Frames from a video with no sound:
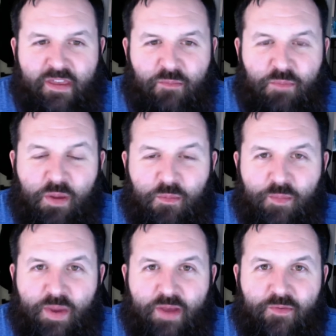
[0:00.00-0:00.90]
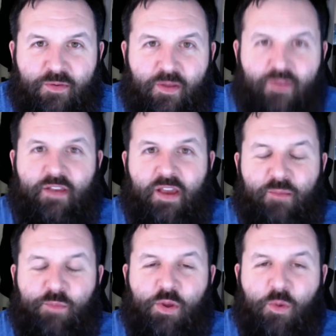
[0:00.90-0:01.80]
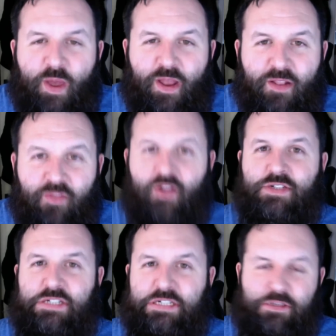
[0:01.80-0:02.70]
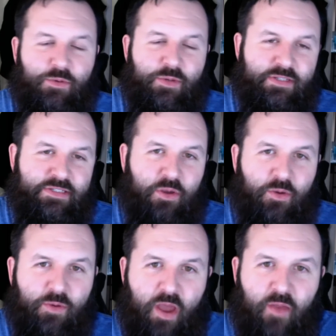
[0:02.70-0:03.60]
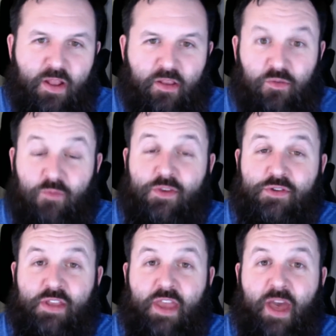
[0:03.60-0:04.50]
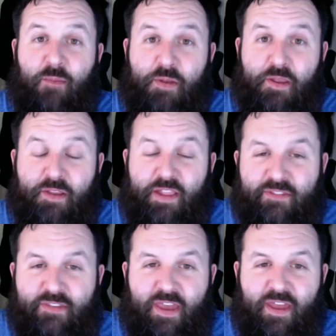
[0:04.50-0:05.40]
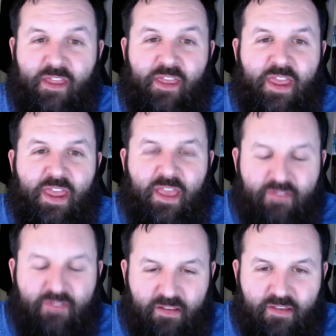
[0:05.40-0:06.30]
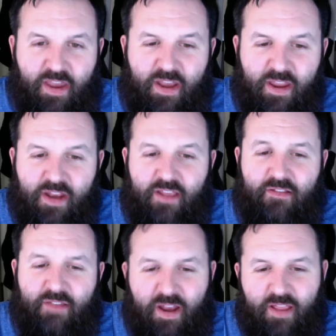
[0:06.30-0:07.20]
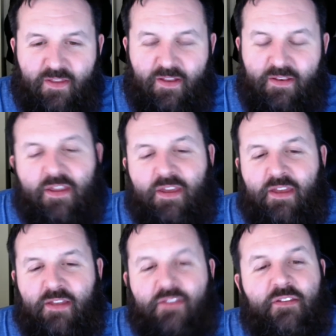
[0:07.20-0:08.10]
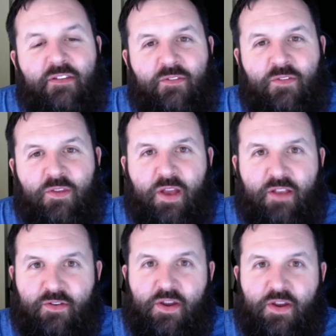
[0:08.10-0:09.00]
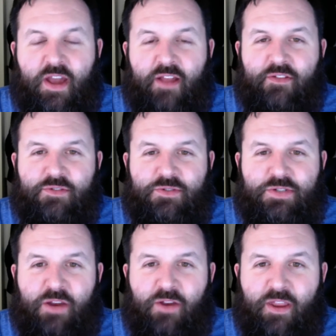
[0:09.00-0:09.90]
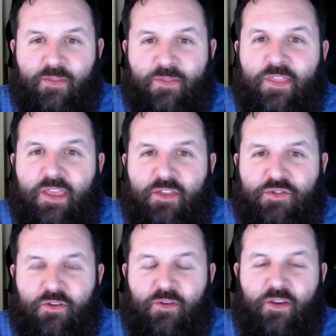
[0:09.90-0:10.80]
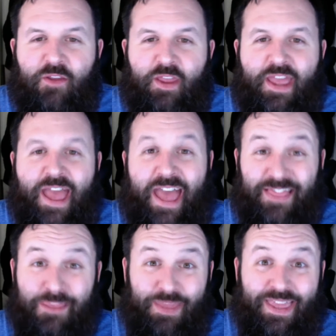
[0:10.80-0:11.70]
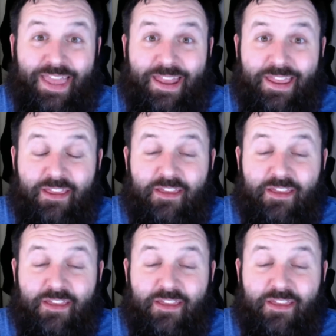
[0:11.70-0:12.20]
been on my mind for a long time to go ahead and launch into, and so now that it's officially happening, it's exciting, and exciting that you guys are sharing in the journey at the beginning